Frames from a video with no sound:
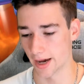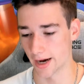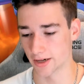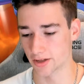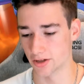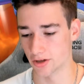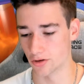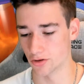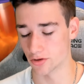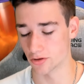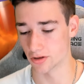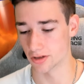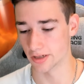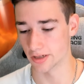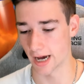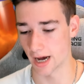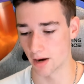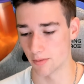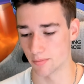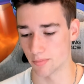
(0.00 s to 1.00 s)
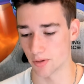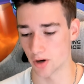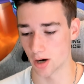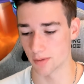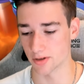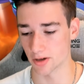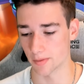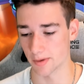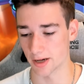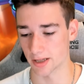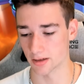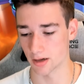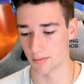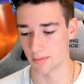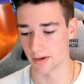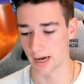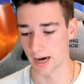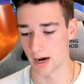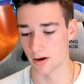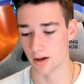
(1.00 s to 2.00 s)
Executioner's down. Barbs are about to come
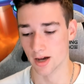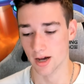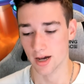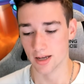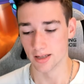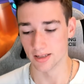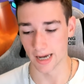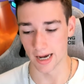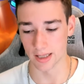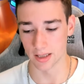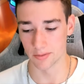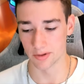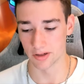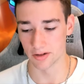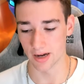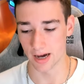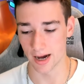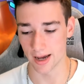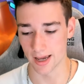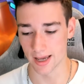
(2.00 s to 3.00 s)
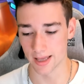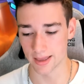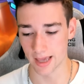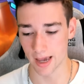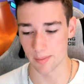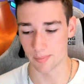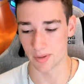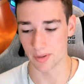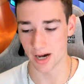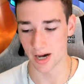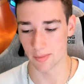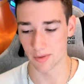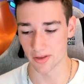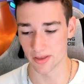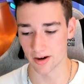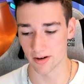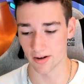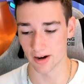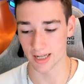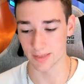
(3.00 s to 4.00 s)
down. Sadly, we do not hit that Bomber
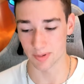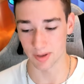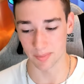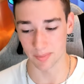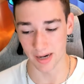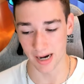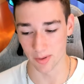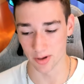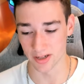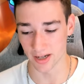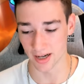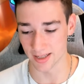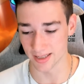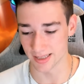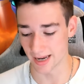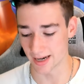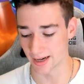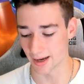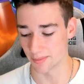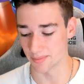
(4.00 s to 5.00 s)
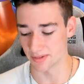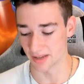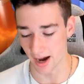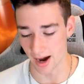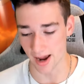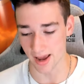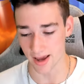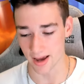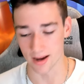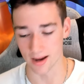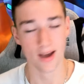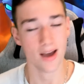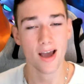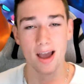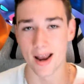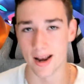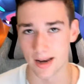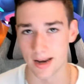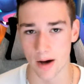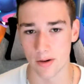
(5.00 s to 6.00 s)
there, guys, but the Bomber does end up dying.
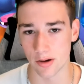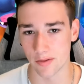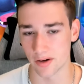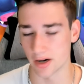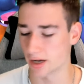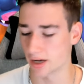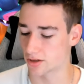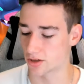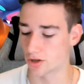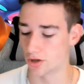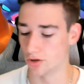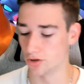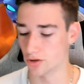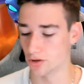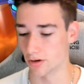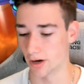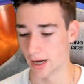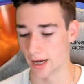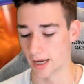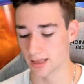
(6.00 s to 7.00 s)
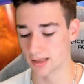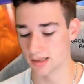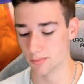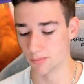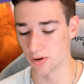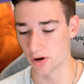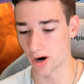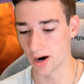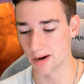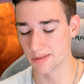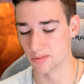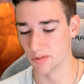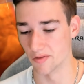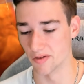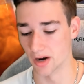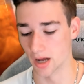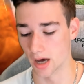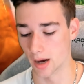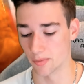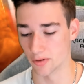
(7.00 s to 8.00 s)
And now we have an Executioner and some Barbs
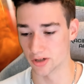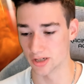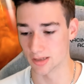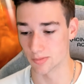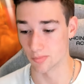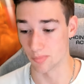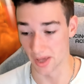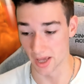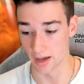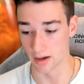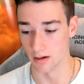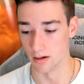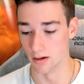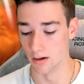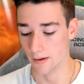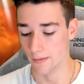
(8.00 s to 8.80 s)
moving up, which is big.